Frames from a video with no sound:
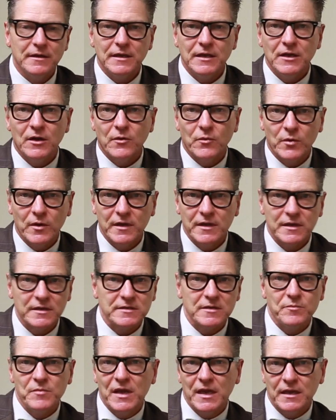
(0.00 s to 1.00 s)
really
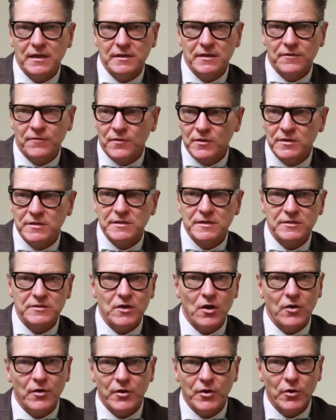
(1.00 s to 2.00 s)
doesn't make a difference. It's
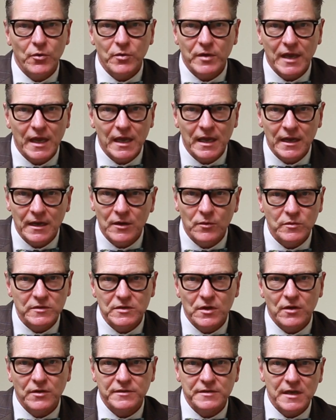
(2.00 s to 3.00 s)
all cocaine. It
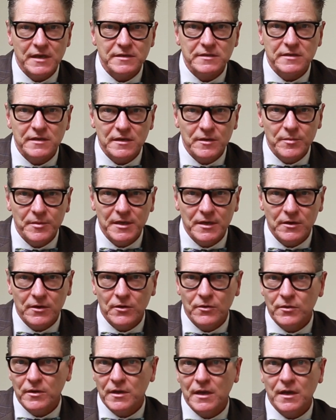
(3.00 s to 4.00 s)
was all tested to be
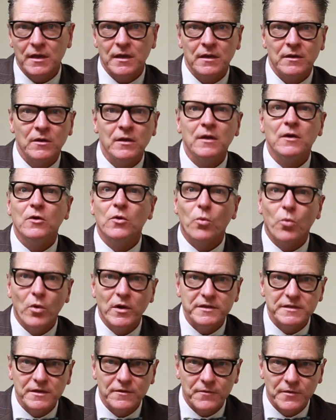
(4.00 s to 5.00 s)
cocaine.
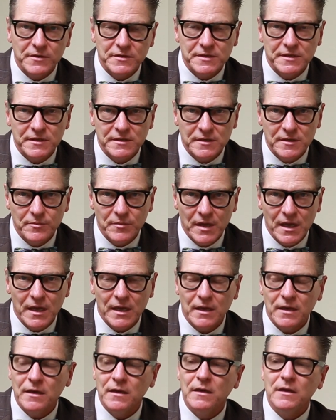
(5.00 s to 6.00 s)
What difference does it
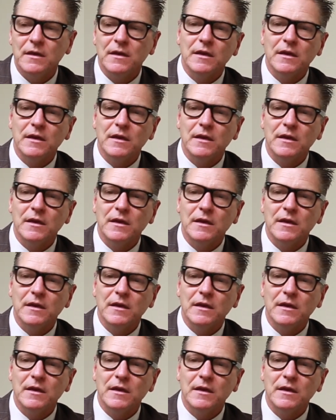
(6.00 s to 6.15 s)
make?